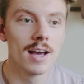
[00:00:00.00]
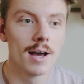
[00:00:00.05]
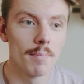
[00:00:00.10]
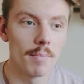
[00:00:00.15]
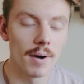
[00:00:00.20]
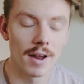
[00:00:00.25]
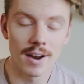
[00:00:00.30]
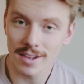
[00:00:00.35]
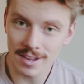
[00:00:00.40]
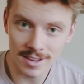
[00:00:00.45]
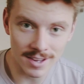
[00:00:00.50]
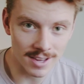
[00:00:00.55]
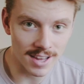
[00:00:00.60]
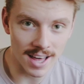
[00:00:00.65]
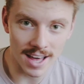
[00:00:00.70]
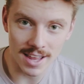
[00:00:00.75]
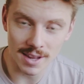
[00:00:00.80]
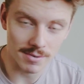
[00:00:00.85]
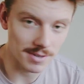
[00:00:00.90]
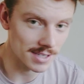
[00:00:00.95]
But other than
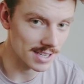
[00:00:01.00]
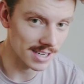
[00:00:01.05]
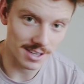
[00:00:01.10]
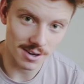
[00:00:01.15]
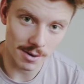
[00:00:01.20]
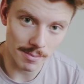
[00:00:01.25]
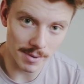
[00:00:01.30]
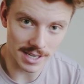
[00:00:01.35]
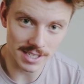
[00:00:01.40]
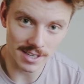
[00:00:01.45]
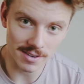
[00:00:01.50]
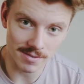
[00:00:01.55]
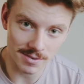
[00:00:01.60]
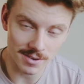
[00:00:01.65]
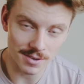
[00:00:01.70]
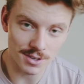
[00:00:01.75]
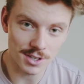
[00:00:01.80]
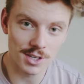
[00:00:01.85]
that, there was like no Mexican food.